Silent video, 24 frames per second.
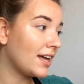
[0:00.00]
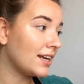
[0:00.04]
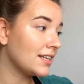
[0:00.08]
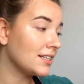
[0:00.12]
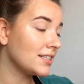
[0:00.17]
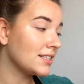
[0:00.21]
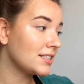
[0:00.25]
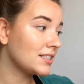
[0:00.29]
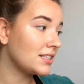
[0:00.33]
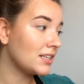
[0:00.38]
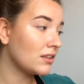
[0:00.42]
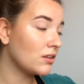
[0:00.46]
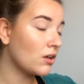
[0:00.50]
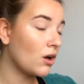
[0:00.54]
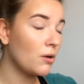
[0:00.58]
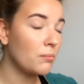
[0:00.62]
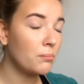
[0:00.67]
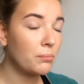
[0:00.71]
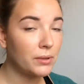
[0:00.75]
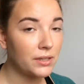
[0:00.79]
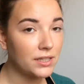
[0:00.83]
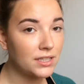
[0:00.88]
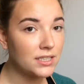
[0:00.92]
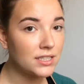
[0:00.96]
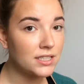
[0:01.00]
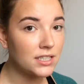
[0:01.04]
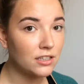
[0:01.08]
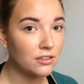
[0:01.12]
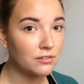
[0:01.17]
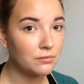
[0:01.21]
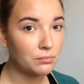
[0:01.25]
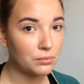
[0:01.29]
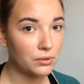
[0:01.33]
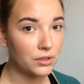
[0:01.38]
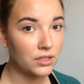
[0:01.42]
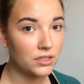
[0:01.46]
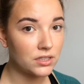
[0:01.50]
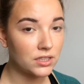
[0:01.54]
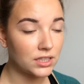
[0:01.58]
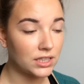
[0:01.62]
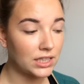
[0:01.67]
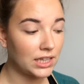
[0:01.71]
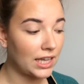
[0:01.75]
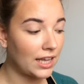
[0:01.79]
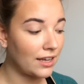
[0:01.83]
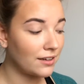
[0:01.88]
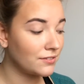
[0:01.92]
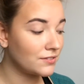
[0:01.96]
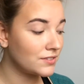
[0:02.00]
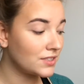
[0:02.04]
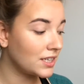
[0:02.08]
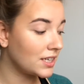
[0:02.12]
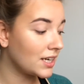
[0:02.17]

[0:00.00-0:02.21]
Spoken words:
and it's still got plenty of product left,